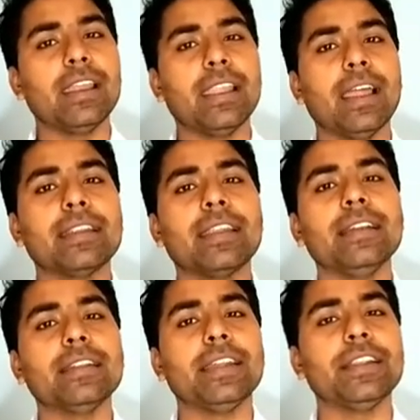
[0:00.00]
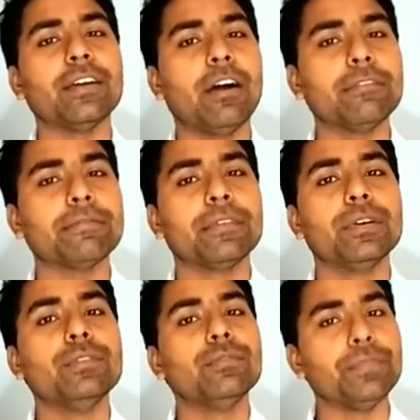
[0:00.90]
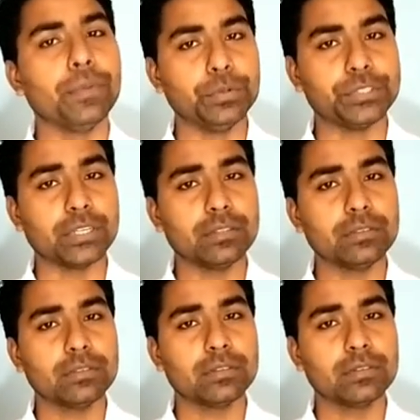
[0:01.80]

latent heat of fusion.